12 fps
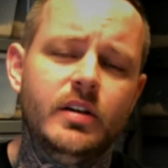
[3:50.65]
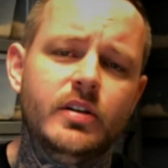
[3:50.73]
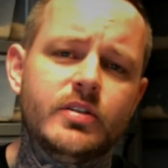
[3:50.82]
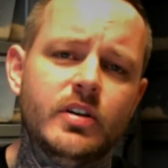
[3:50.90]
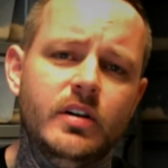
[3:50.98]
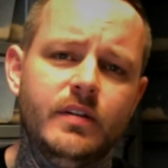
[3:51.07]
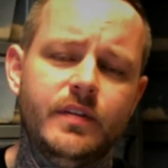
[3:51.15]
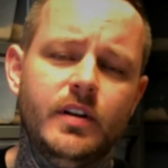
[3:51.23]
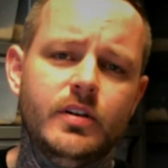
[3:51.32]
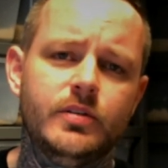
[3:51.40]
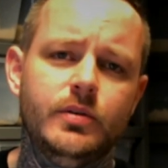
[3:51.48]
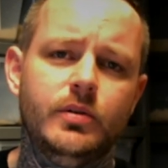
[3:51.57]
So for
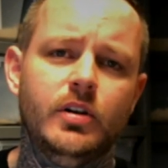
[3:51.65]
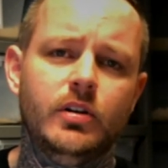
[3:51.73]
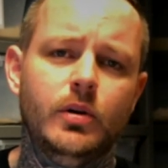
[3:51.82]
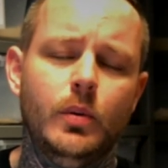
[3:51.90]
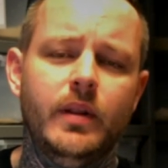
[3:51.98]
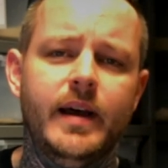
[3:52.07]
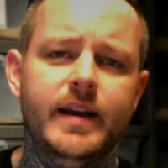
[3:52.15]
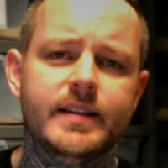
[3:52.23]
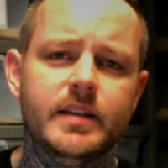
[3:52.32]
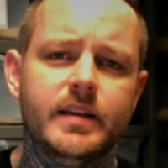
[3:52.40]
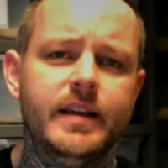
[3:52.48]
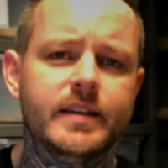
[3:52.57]
those of you who don't know what that is,
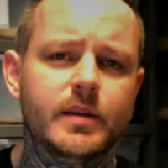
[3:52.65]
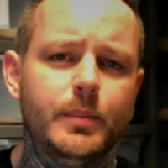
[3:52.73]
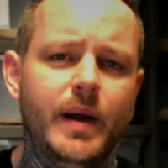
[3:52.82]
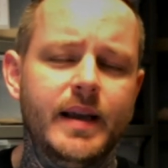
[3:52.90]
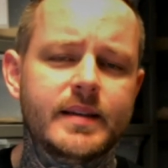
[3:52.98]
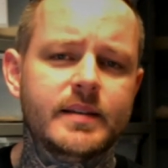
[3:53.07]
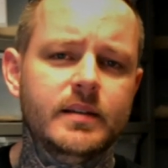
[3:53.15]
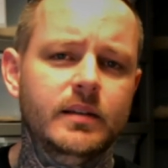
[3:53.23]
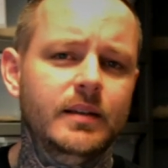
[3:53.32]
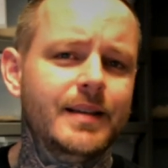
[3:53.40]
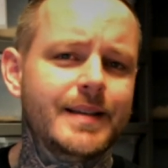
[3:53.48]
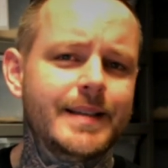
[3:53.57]
it's a
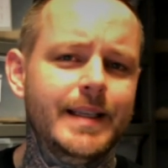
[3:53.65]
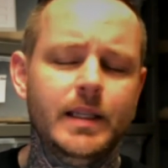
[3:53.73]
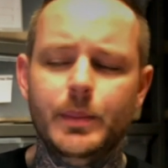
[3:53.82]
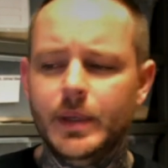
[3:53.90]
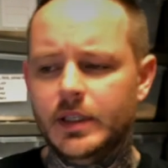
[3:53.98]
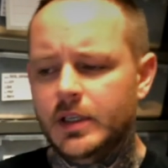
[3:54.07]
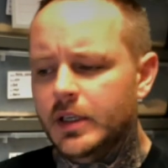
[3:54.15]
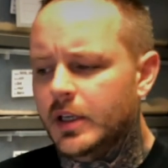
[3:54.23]
pastel cinnamon.